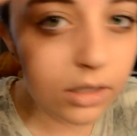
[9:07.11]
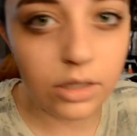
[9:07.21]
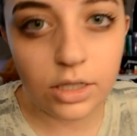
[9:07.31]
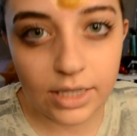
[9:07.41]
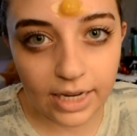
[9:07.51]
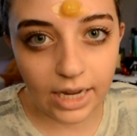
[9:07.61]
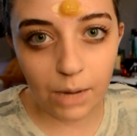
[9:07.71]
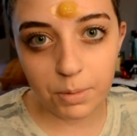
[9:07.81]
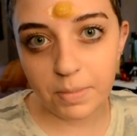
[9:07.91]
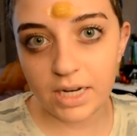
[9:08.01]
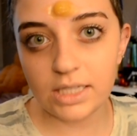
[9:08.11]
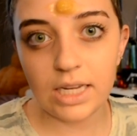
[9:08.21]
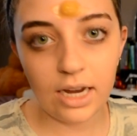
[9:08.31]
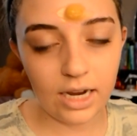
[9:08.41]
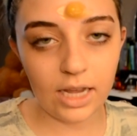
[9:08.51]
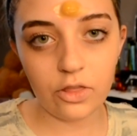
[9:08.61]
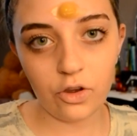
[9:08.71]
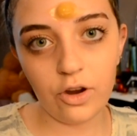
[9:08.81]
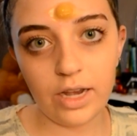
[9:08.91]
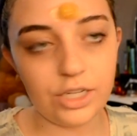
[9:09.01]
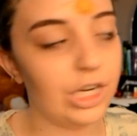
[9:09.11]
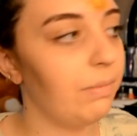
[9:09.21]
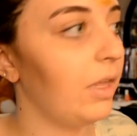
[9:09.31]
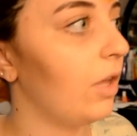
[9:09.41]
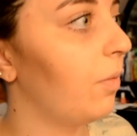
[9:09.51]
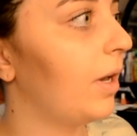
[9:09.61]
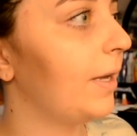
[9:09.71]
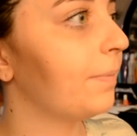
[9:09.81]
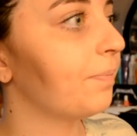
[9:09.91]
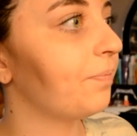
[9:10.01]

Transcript: So just take a couple minutes here and get the correct shape that you want.